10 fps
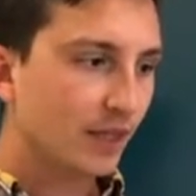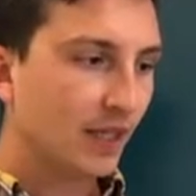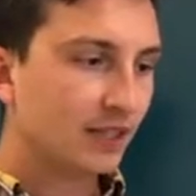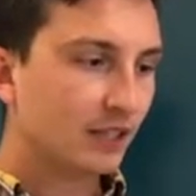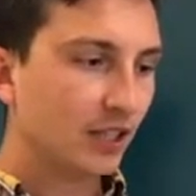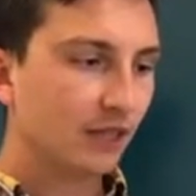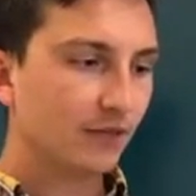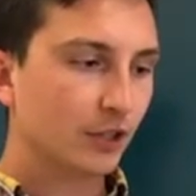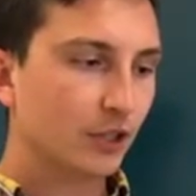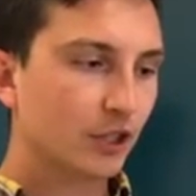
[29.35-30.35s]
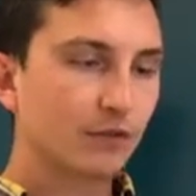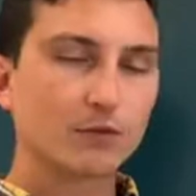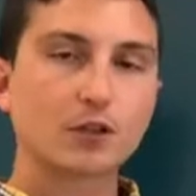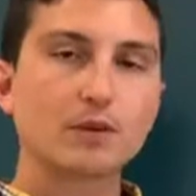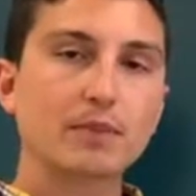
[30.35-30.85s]
instead of
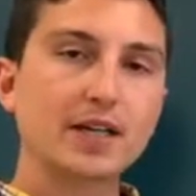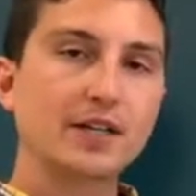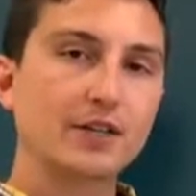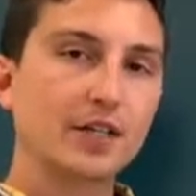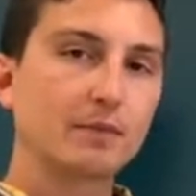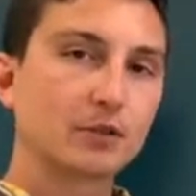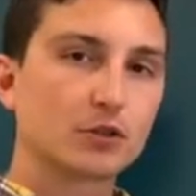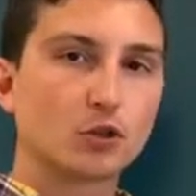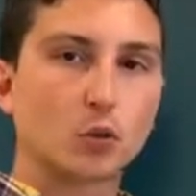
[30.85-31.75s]
converting binary numbers